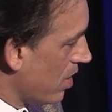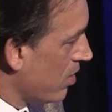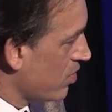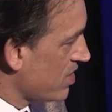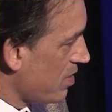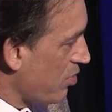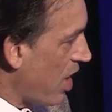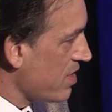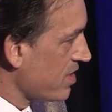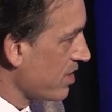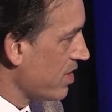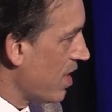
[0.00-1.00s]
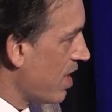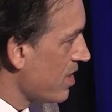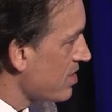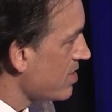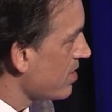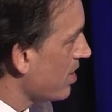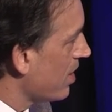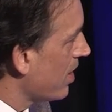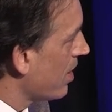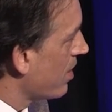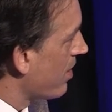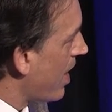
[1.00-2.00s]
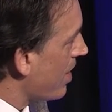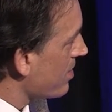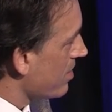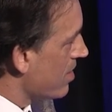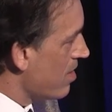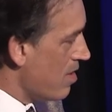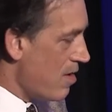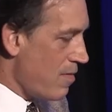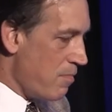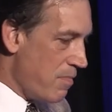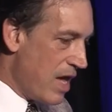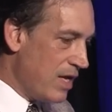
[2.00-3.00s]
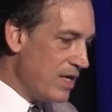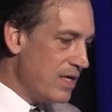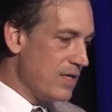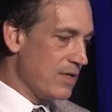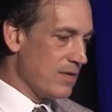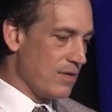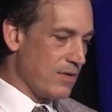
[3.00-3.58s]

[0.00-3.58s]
it was surprising to us that many,